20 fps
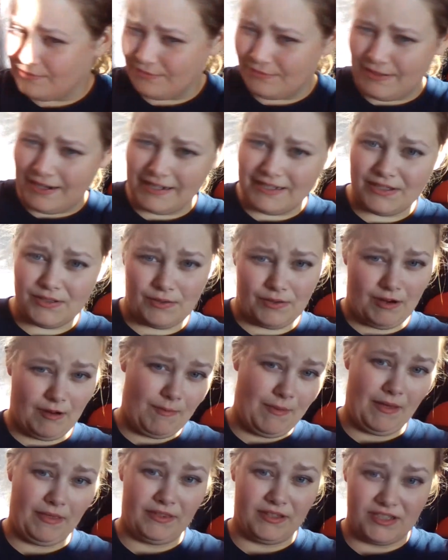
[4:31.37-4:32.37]
read, Sorry
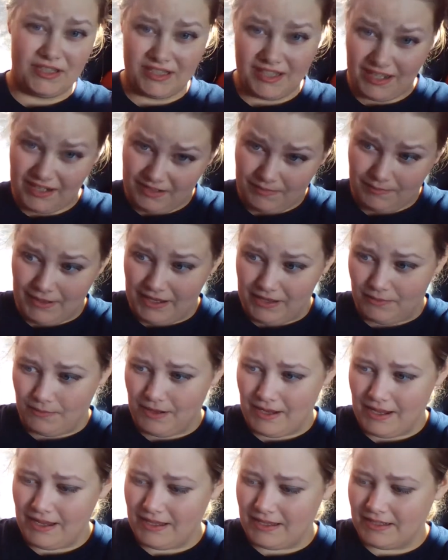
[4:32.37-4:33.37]
About the Sun, by the
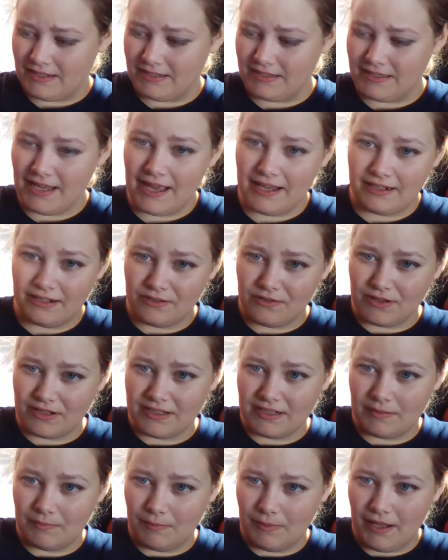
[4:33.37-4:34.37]
way, is An Address
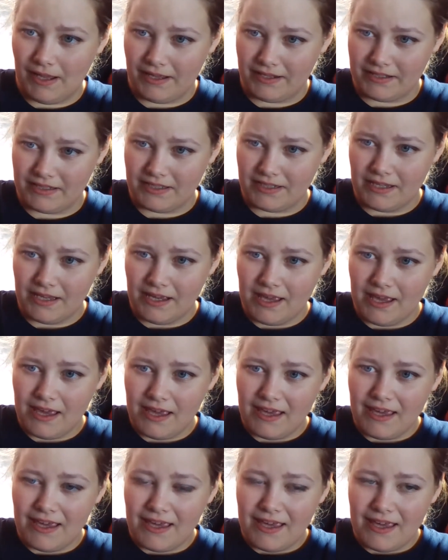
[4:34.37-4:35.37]
in Blood.
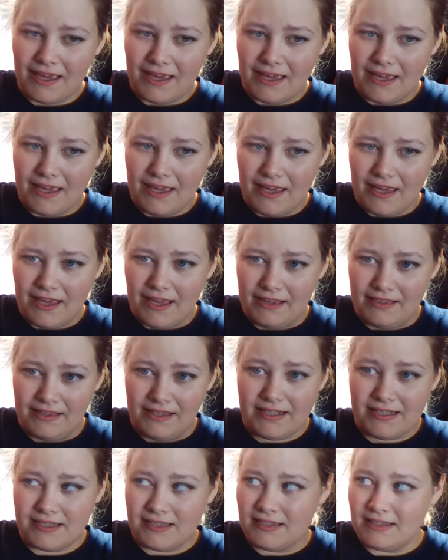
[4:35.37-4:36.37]

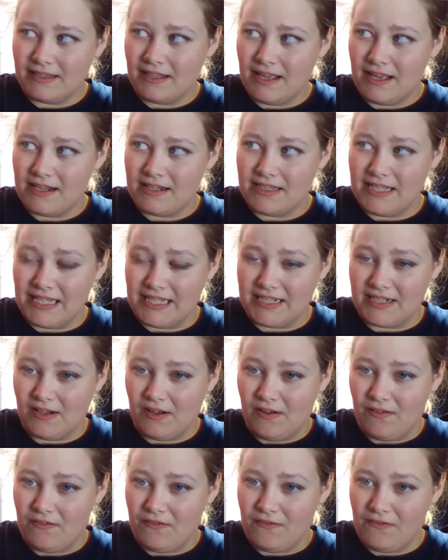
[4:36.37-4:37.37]
This ticks
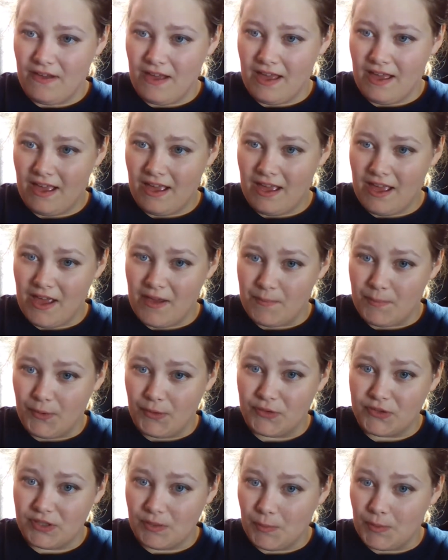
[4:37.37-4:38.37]
off a
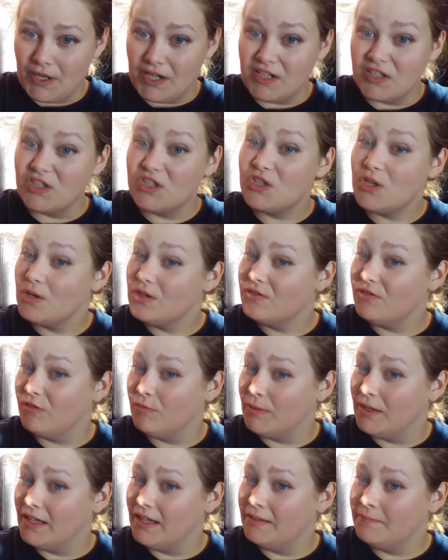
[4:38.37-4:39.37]
book someone else chose for
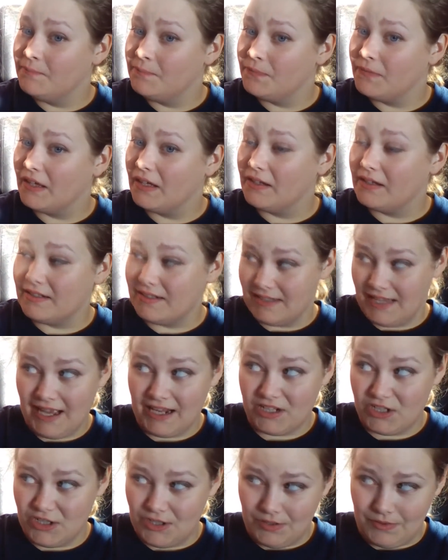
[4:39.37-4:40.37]
me, because
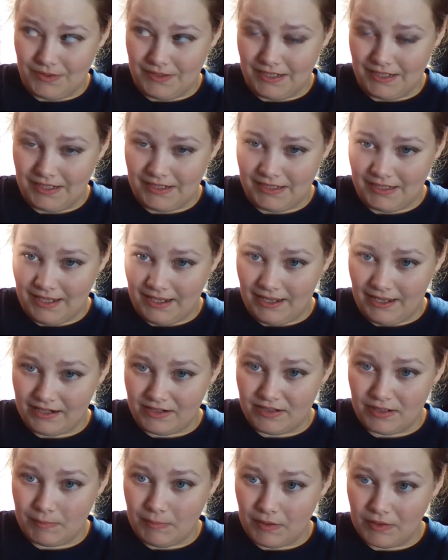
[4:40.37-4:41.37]
Kat chose this. I
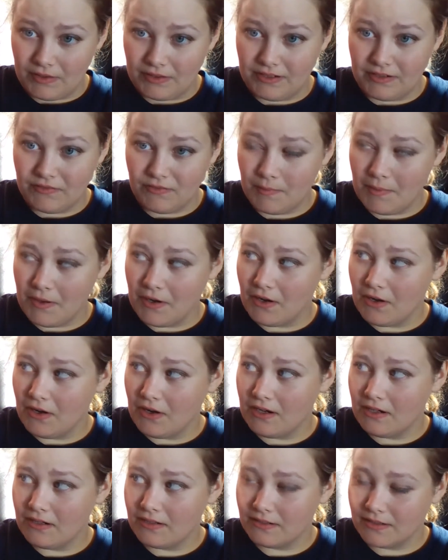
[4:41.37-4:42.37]
actually borrowed it from
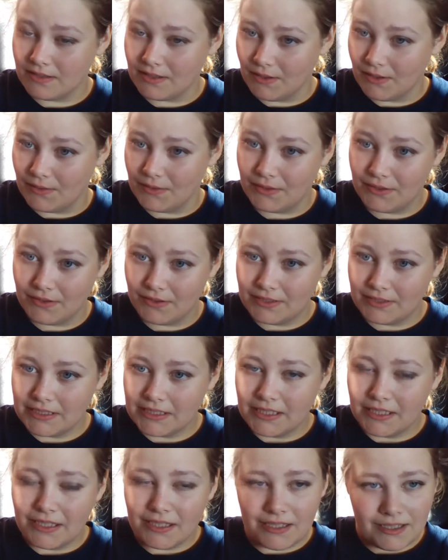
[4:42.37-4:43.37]
her, so
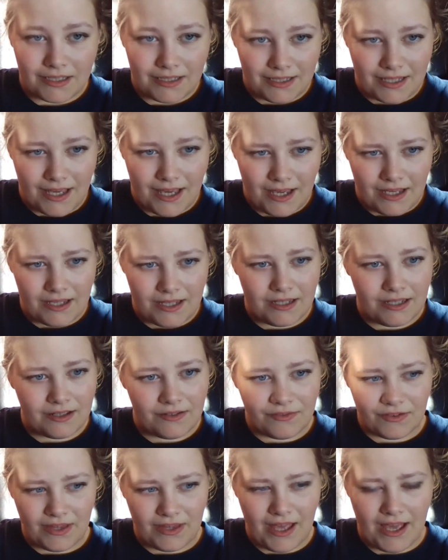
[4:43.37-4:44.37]
yay
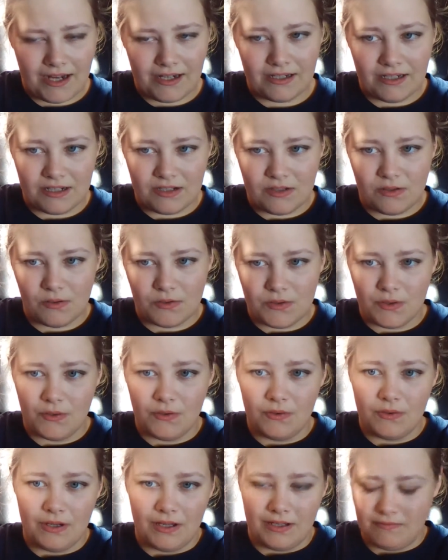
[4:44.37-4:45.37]
for that. And it's
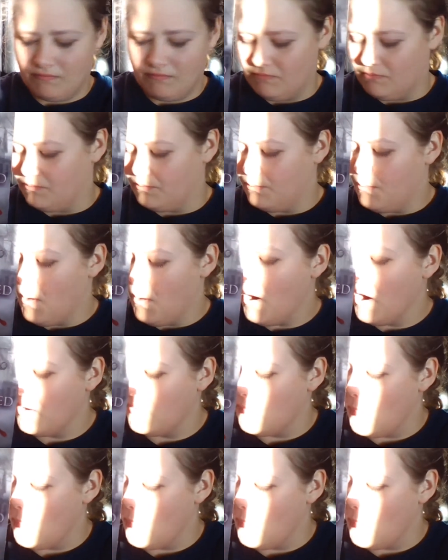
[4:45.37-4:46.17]
also part